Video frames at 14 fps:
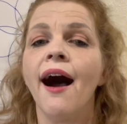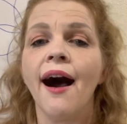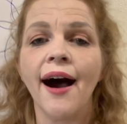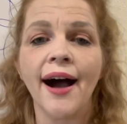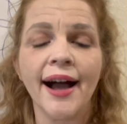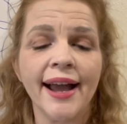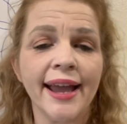
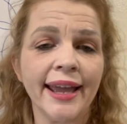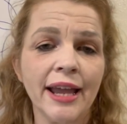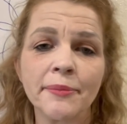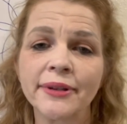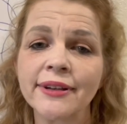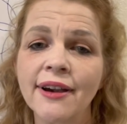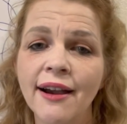I
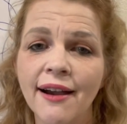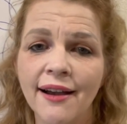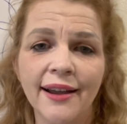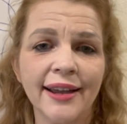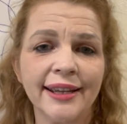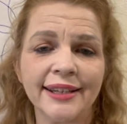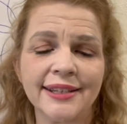am
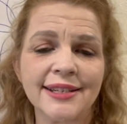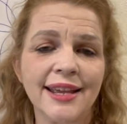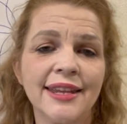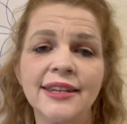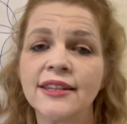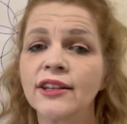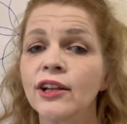kind
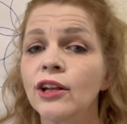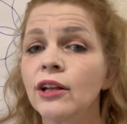and